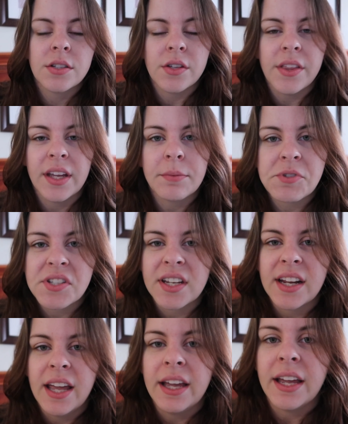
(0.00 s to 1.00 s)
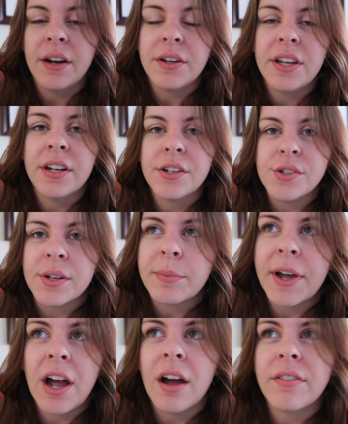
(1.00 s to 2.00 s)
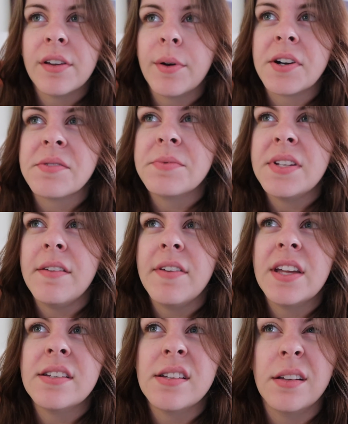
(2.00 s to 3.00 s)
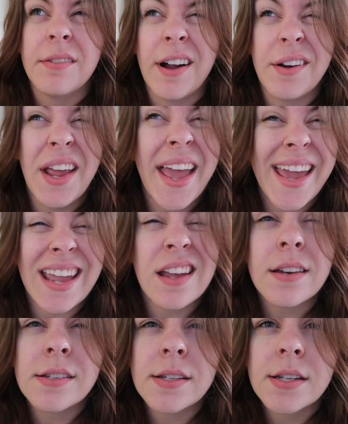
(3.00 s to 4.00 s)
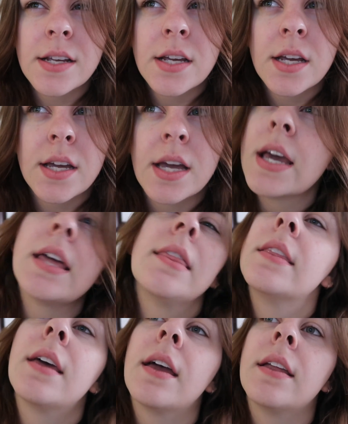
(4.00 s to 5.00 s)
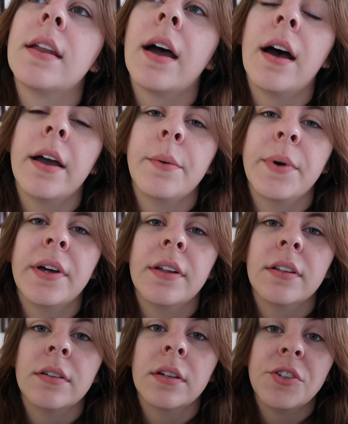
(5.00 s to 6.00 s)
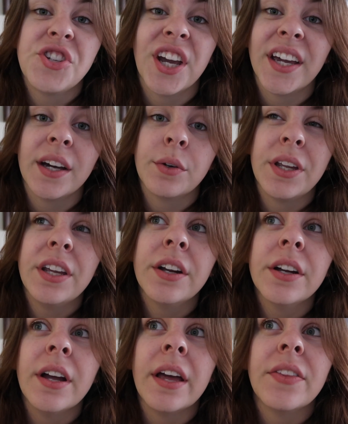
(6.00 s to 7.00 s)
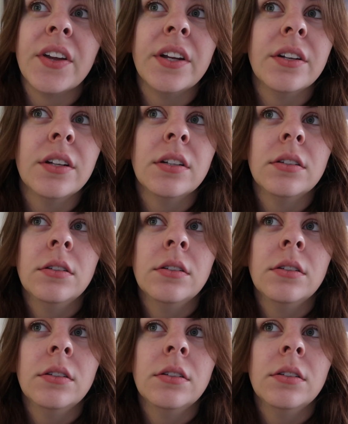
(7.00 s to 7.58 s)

So I think I'm just gonna hang out here, drink my coffee, watch some TV until around 8, and then I will check out here and then